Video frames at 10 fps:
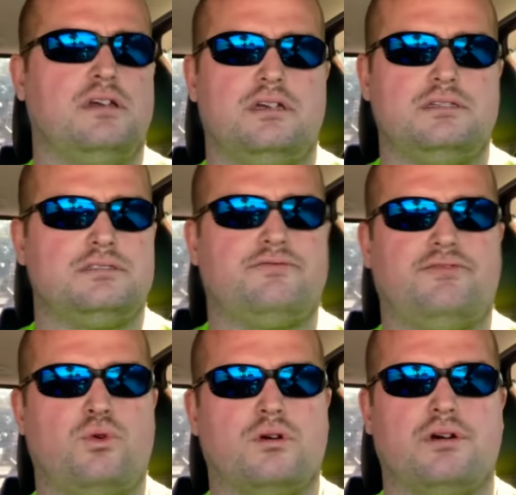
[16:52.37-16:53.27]
It's
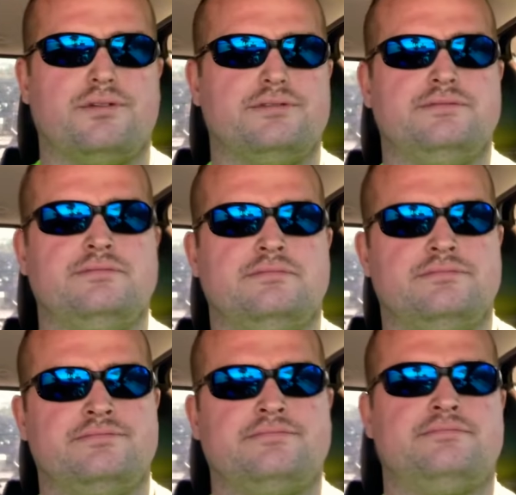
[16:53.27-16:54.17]
four hundred and
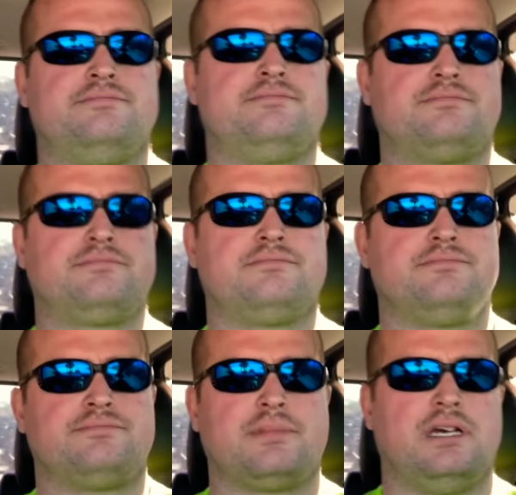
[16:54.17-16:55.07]

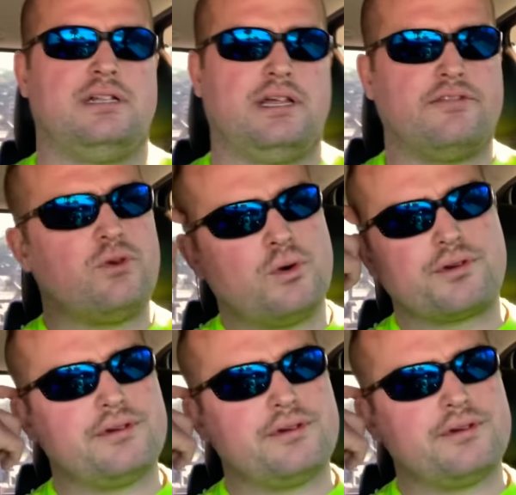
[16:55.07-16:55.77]
like four hundred